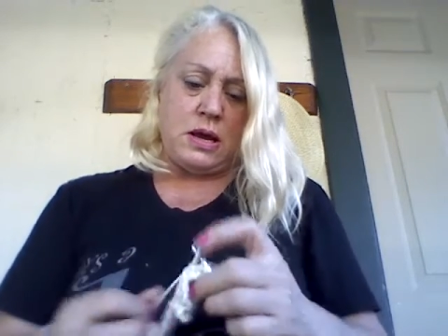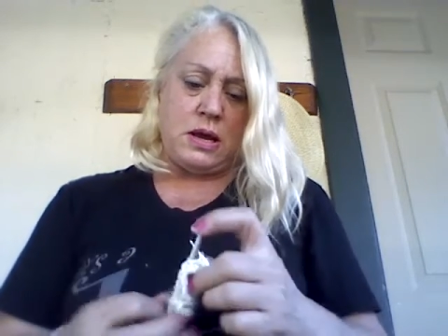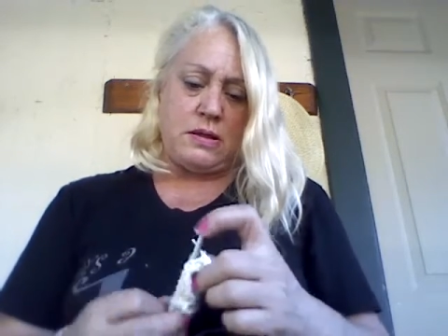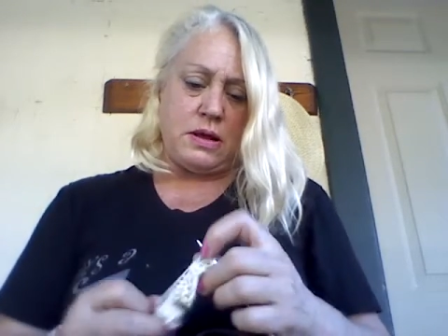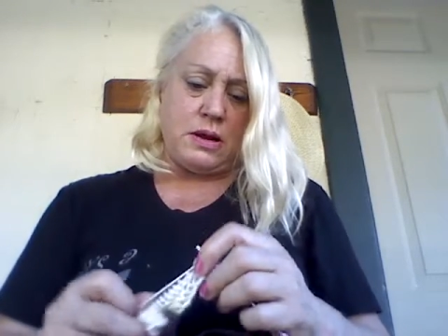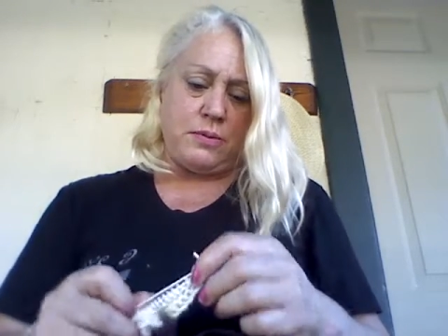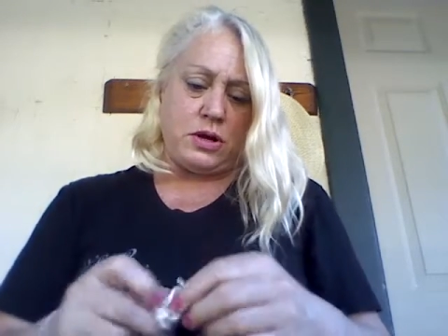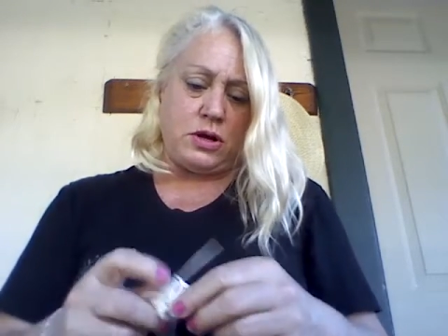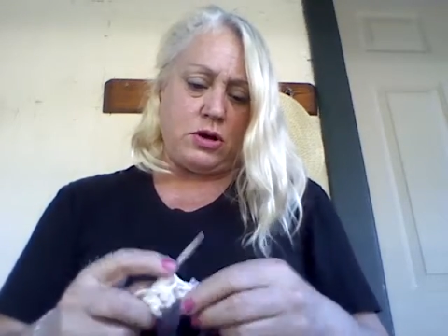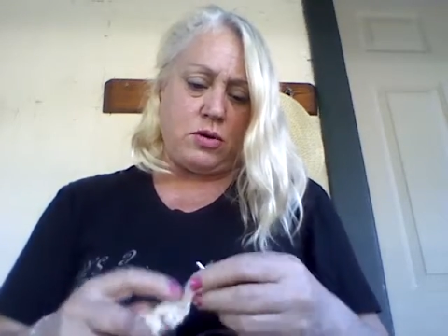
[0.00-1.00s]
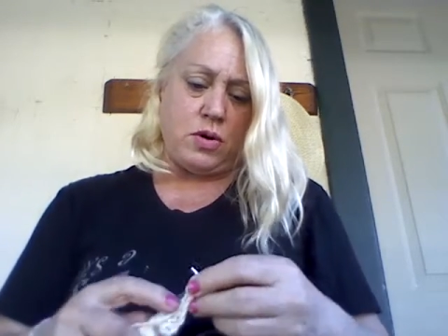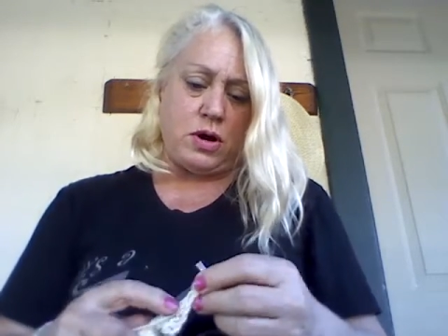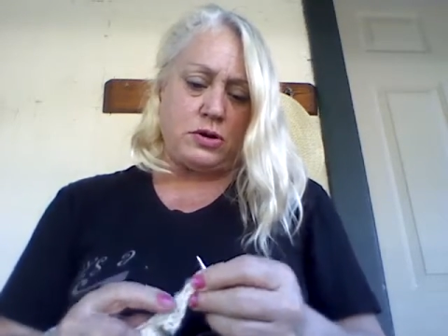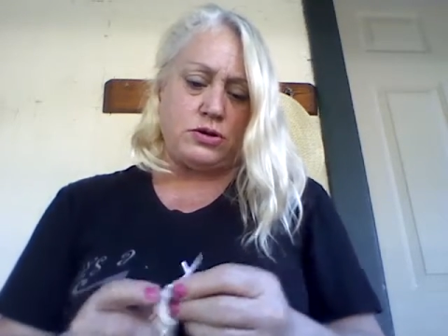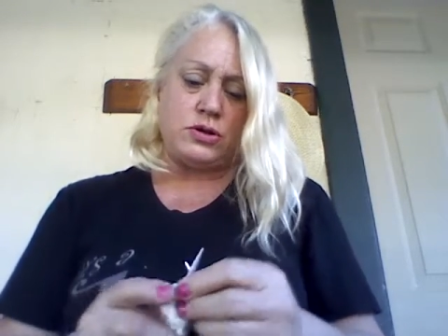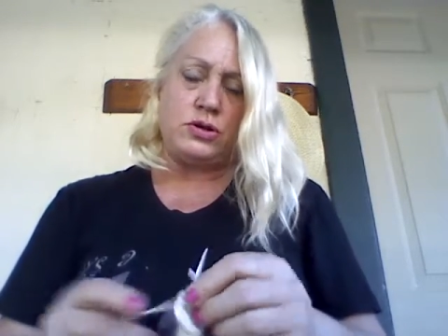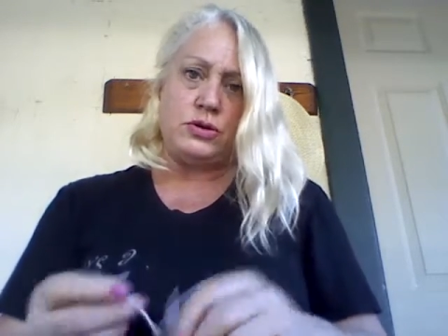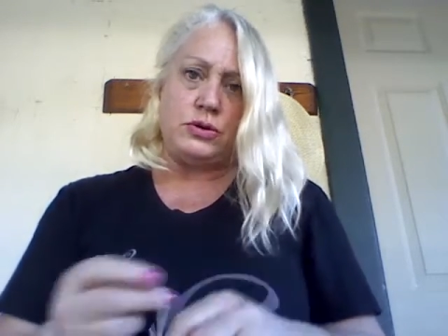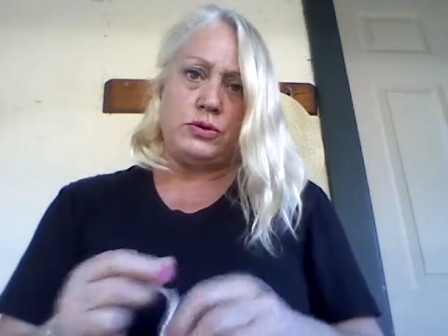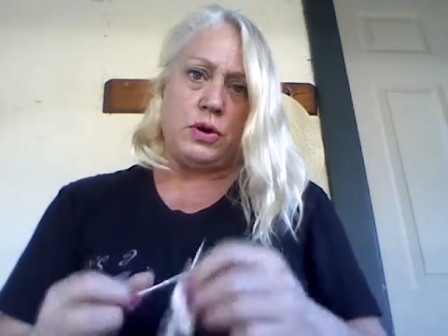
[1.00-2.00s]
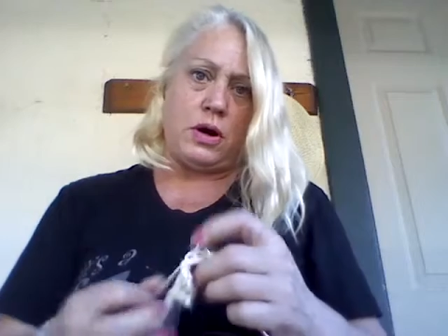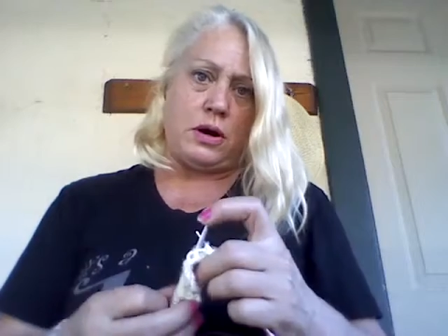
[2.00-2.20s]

and then I'm going to go on to